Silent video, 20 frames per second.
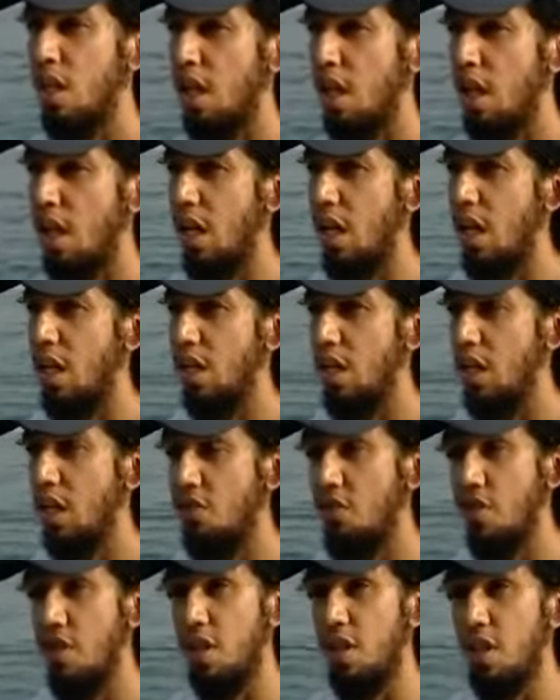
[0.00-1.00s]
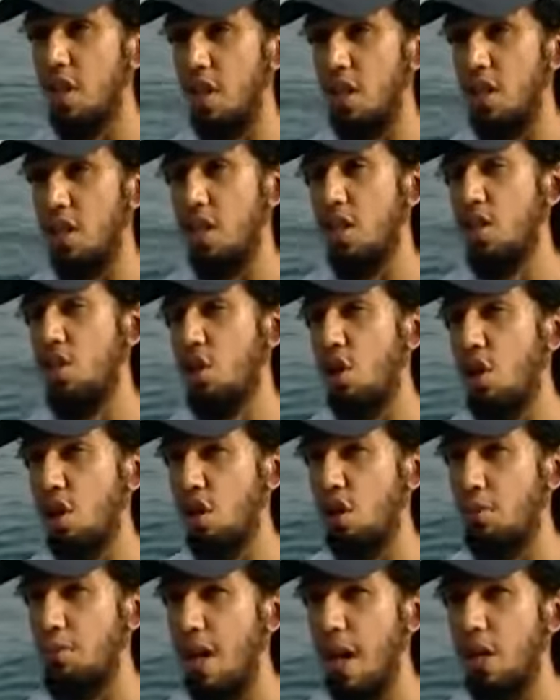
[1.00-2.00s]
uh, given the, the
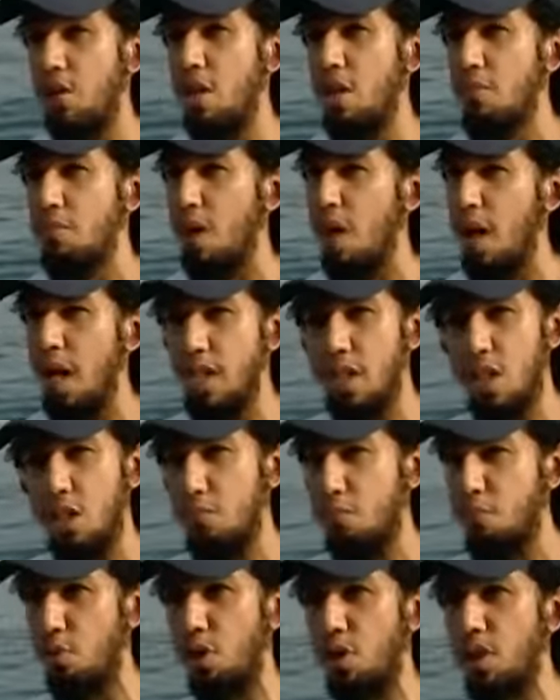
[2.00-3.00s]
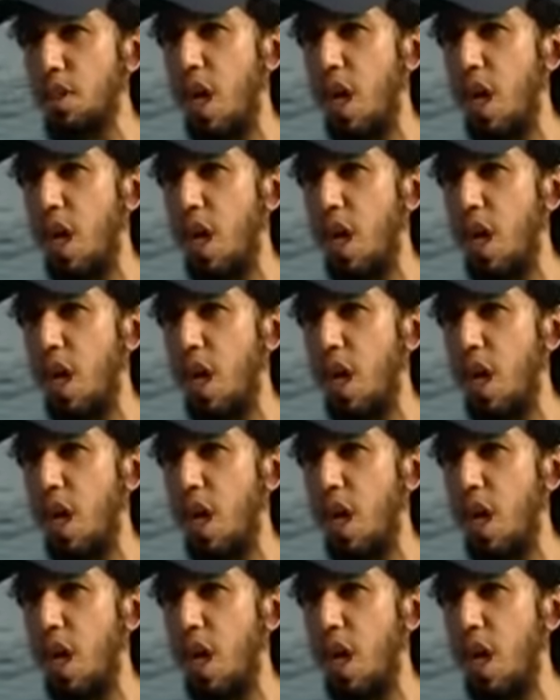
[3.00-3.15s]
historical background behind it, the pearl